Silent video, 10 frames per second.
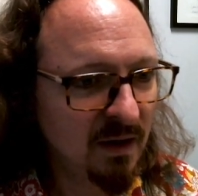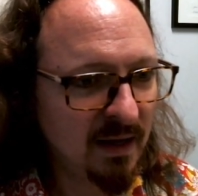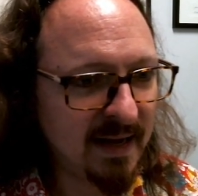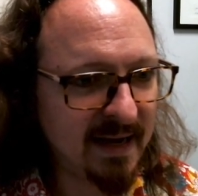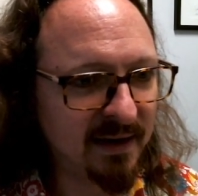
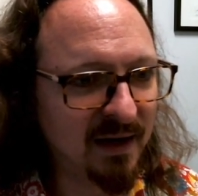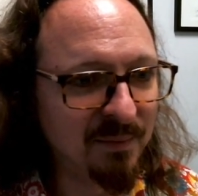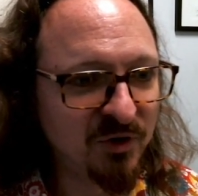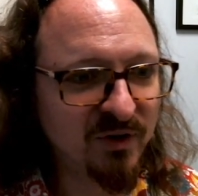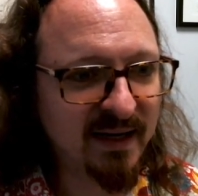And I'm
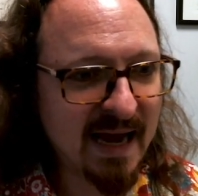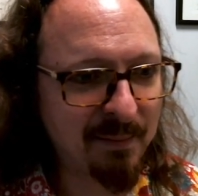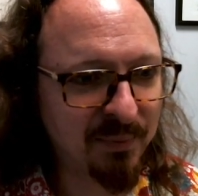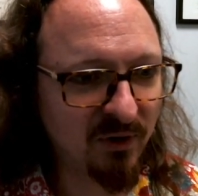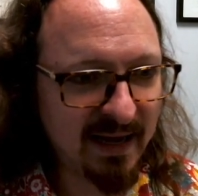using a
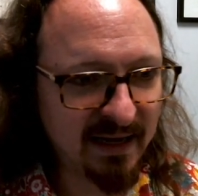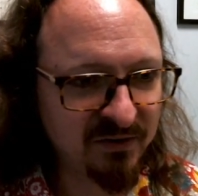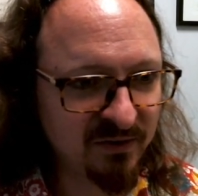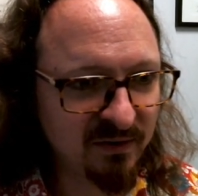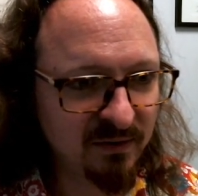capital
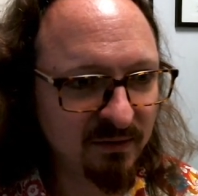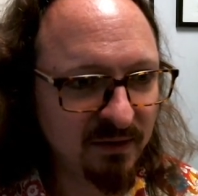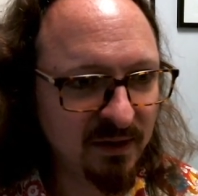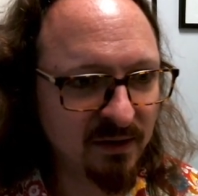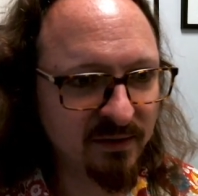S
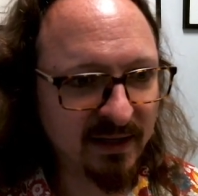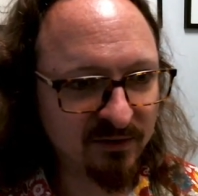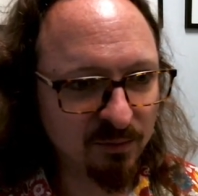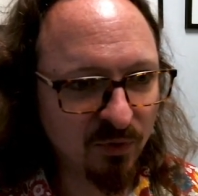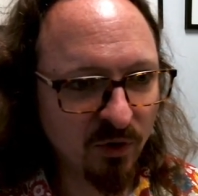here. That's
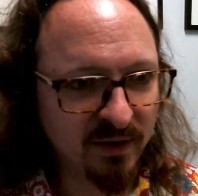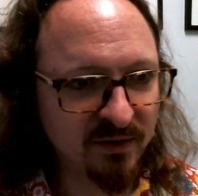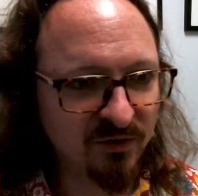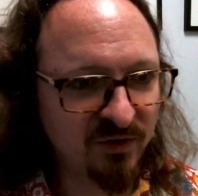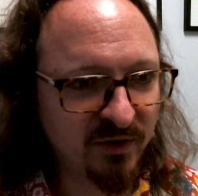
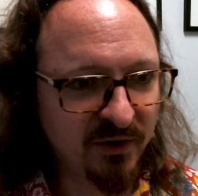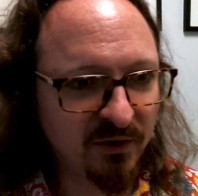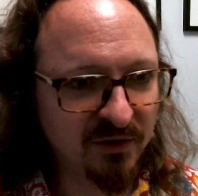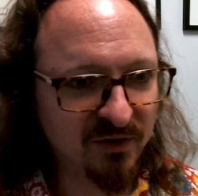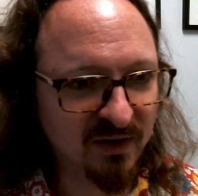important. Serial
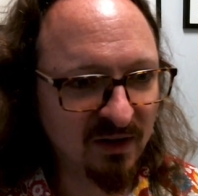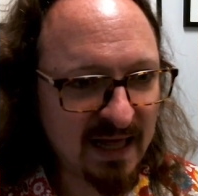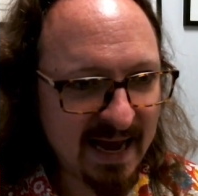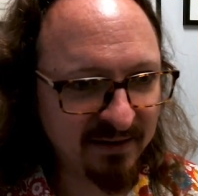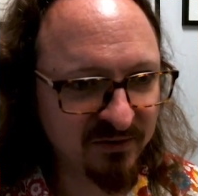is a
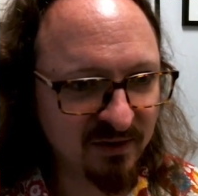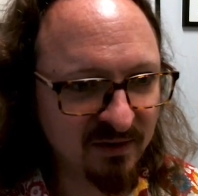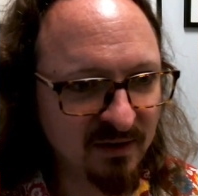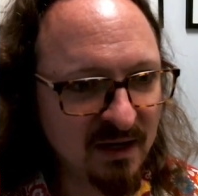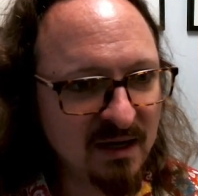class
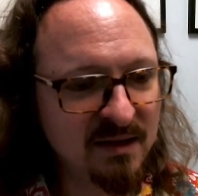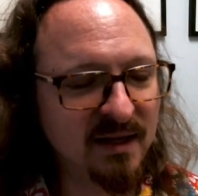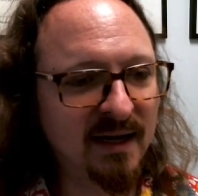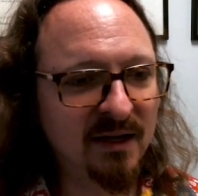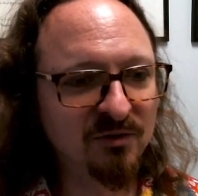that
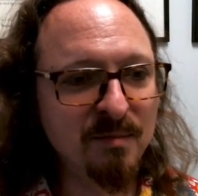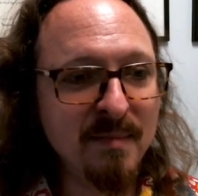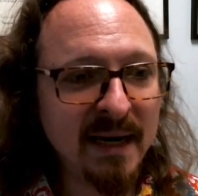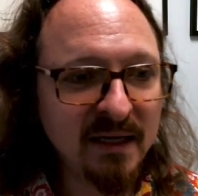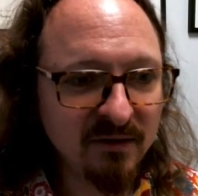has
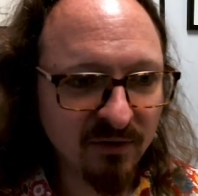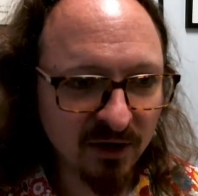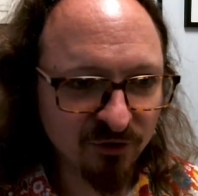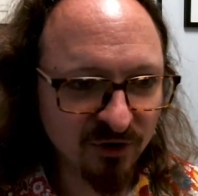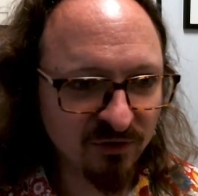many
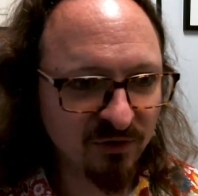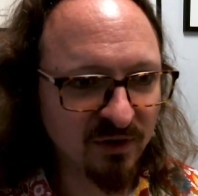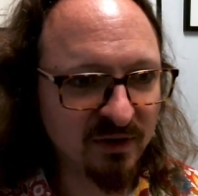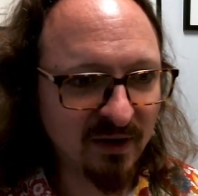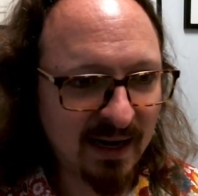functions. The
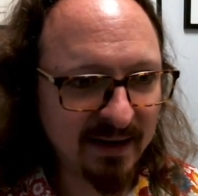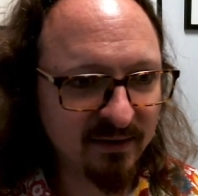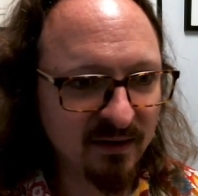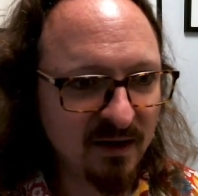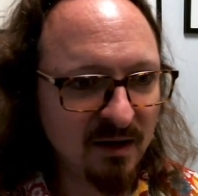dot
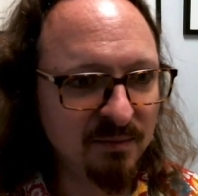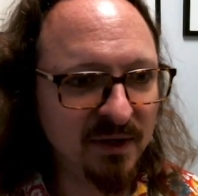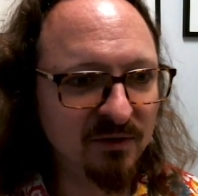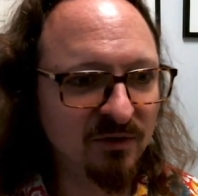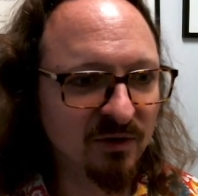
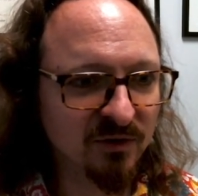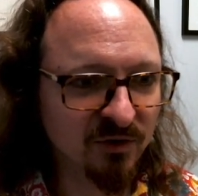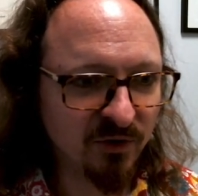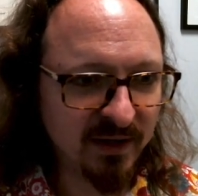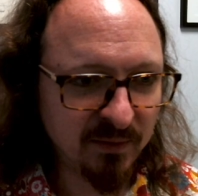means,
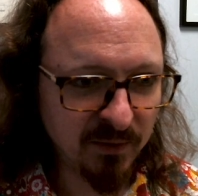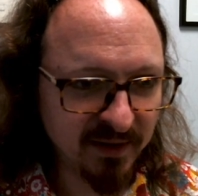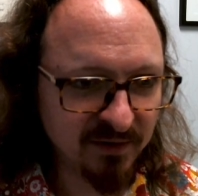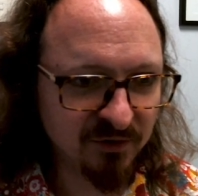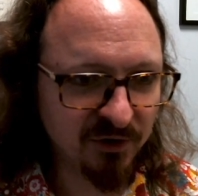so within
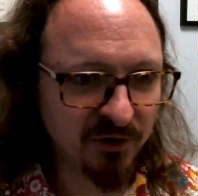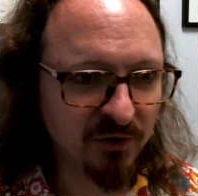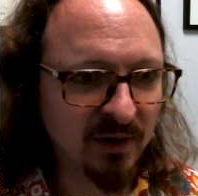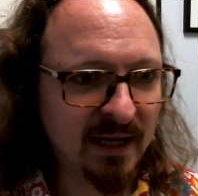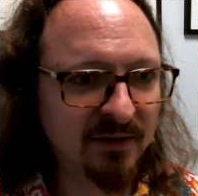the serial
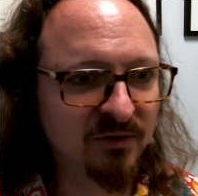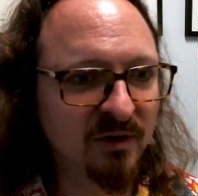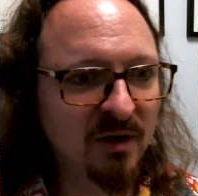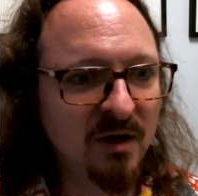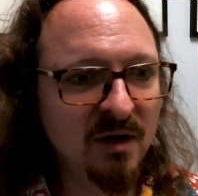class,
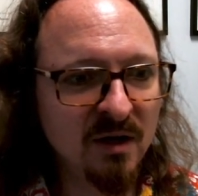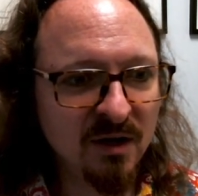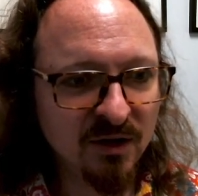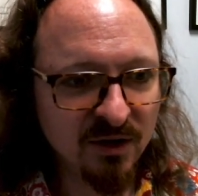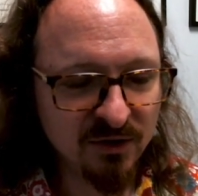
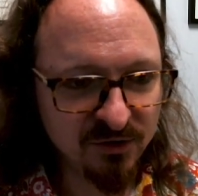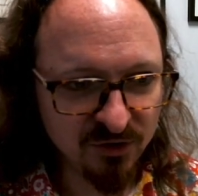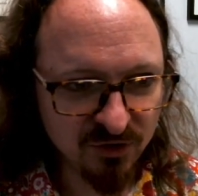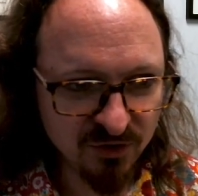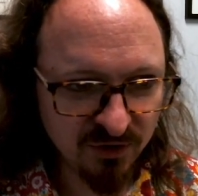
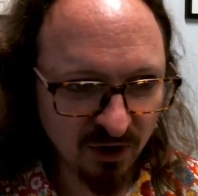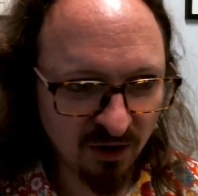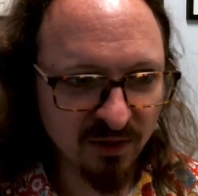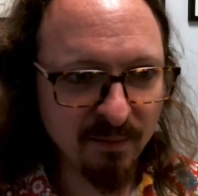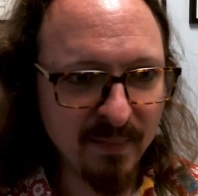you call
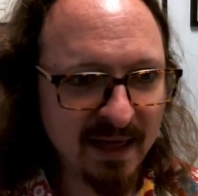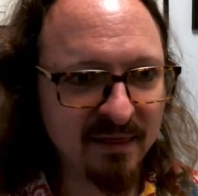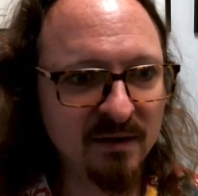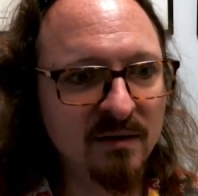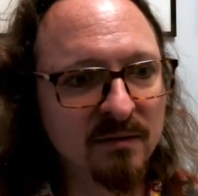the method